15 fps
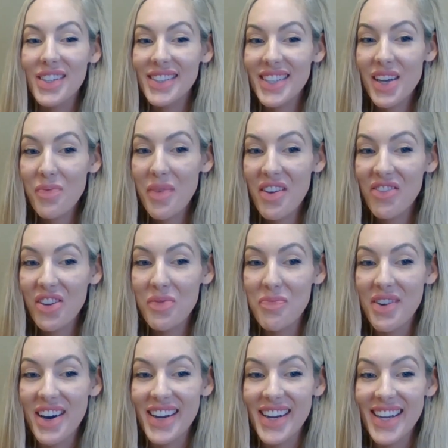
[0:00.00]
What's up,
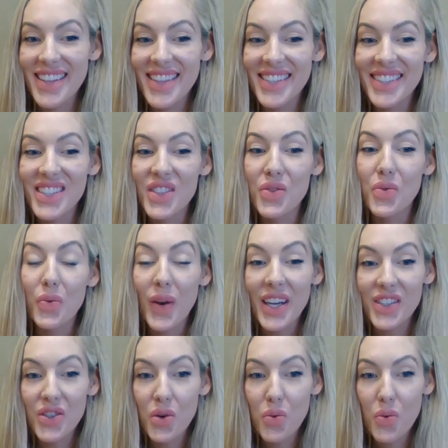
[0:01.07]
everybody? This is
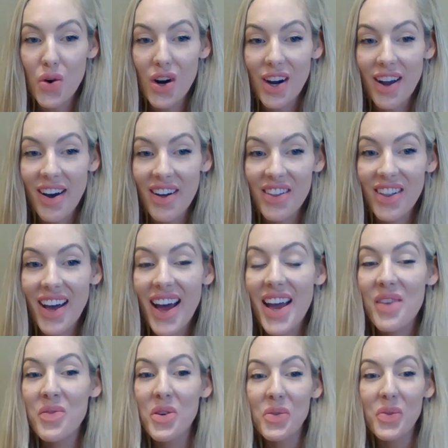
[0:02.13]
Rachel Warrell.
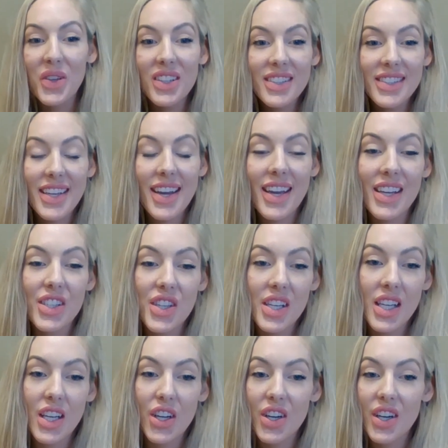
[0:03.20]
I'm a real estate
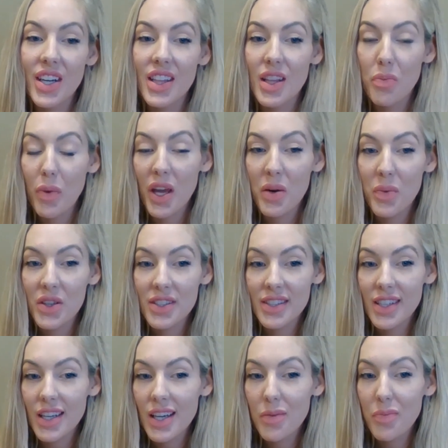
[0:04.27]
agent here in the Panama
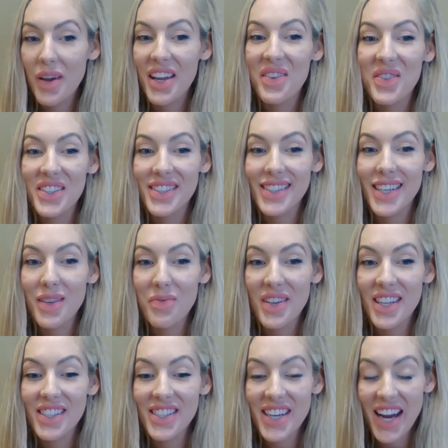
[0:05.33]
City
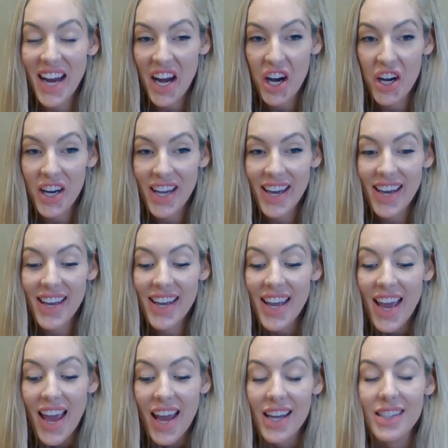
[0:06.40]
Beach area.
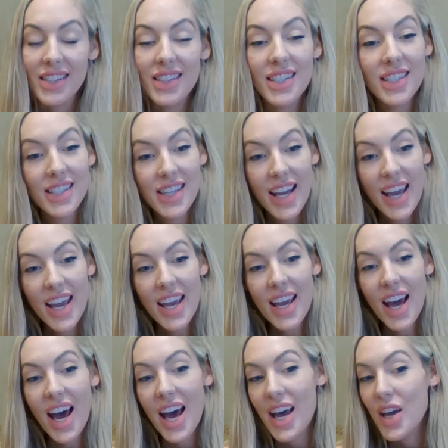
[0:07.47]
And today
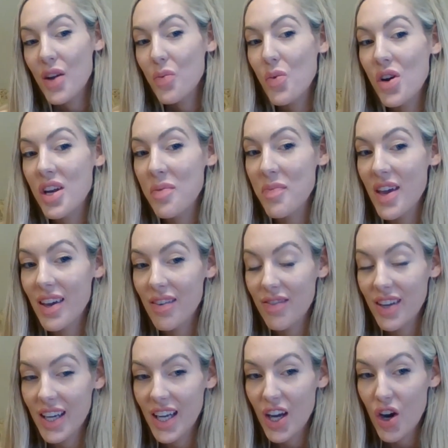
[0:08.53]
I want to make a
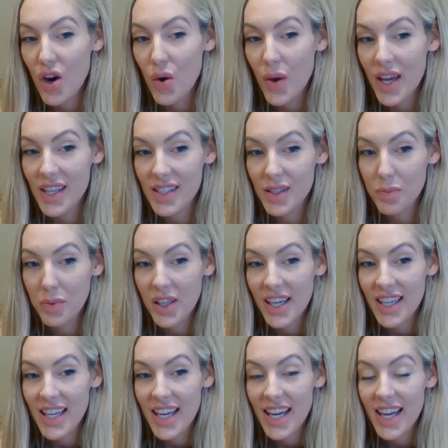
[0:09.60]
video
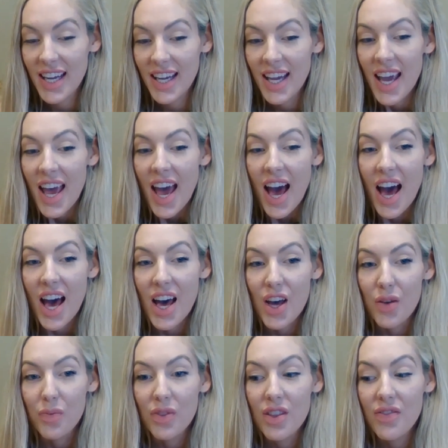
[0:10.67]
explaining
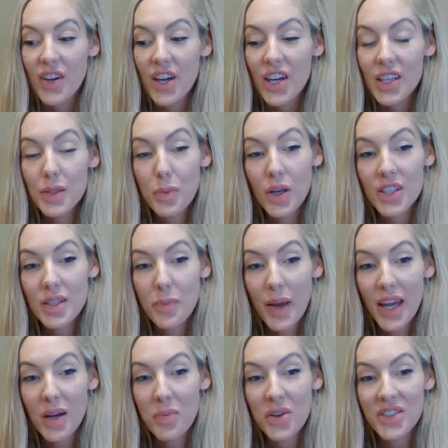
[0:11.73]
the various parts of
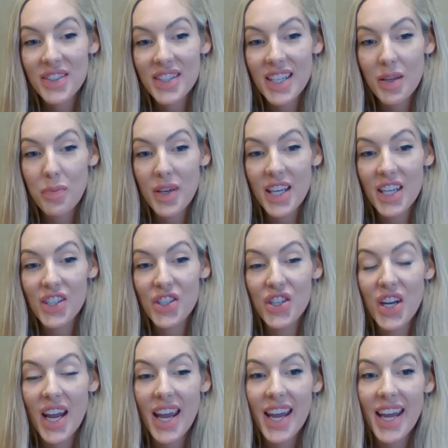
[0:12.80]
Panama City Beach
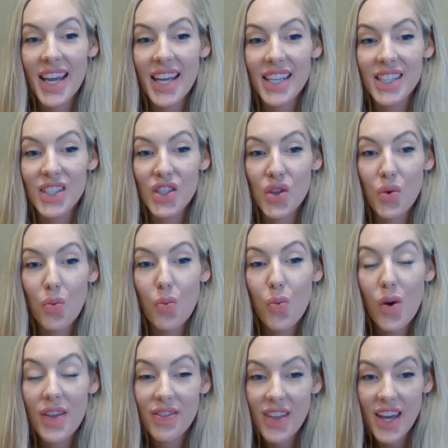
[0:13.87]
and
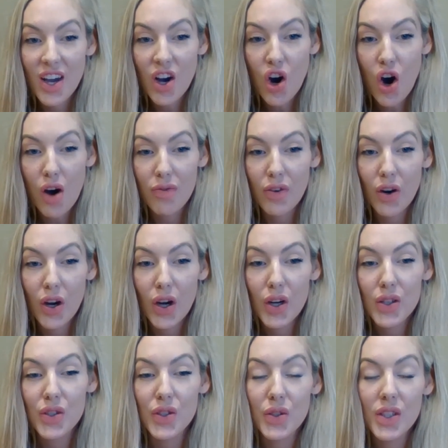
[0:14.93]
what they offer.
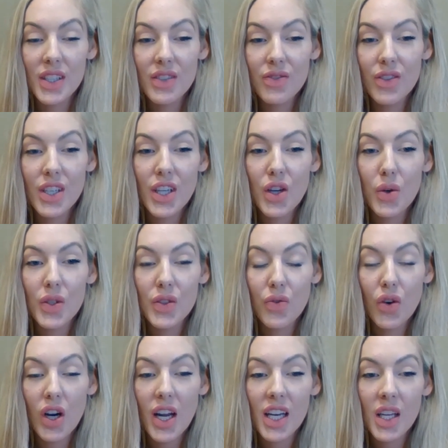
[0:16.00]
So this video is
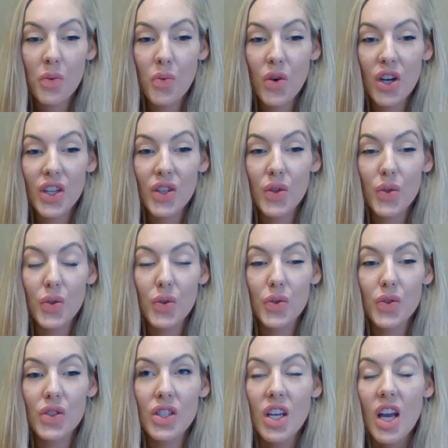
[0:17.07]
for anyone
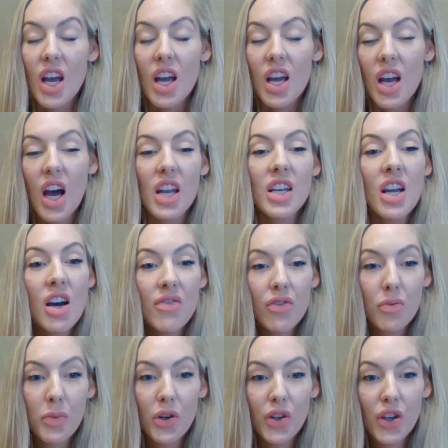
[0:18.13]
who's not
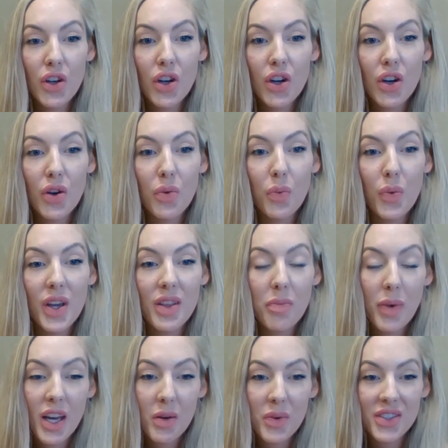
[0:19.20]
familiar with
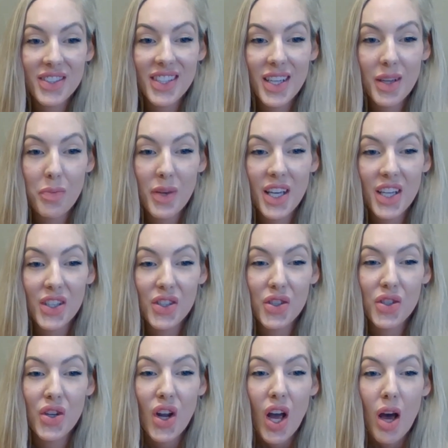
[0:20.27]
Panama City
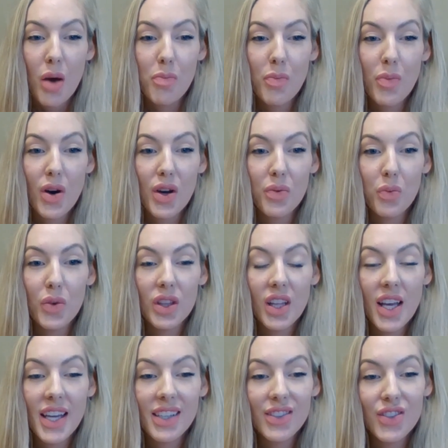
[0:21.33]
Beach, but would
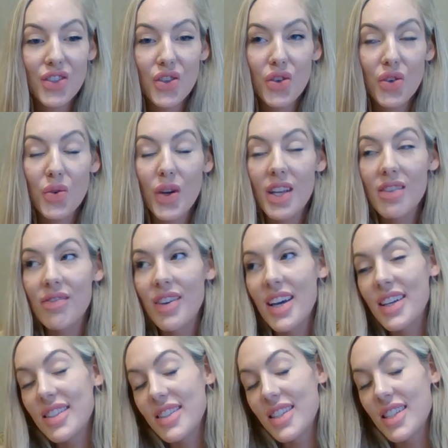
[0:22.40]
like to
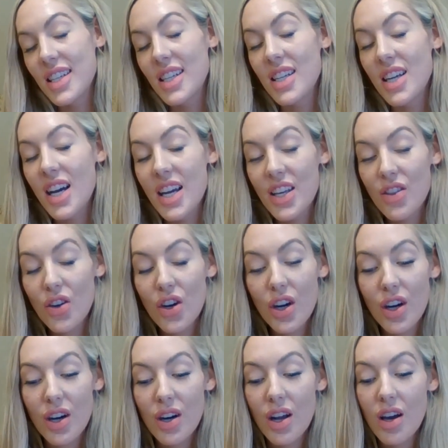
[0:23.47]
invest in
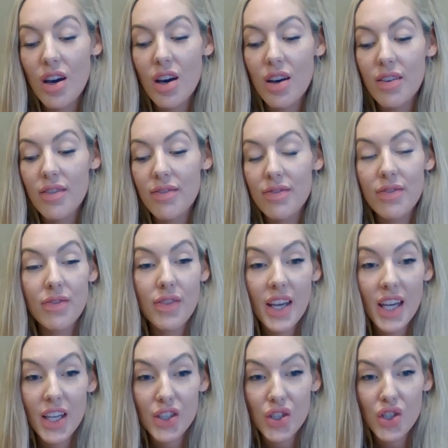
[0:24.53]
either a
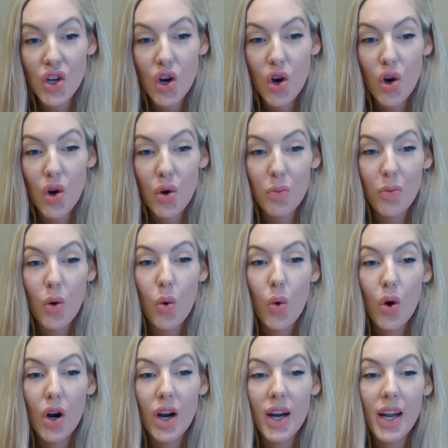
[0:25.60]
vacation home
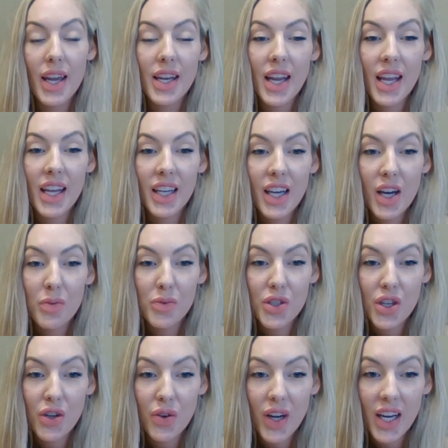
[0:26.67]
or an income
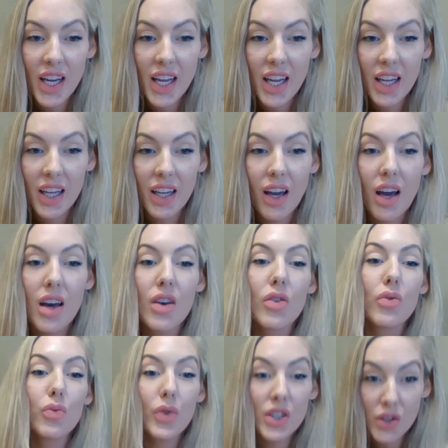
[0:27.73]
generating
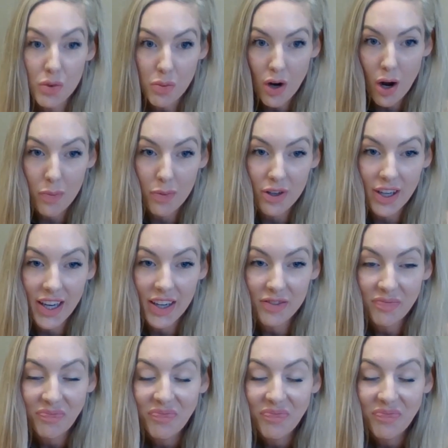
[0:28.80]
rental property.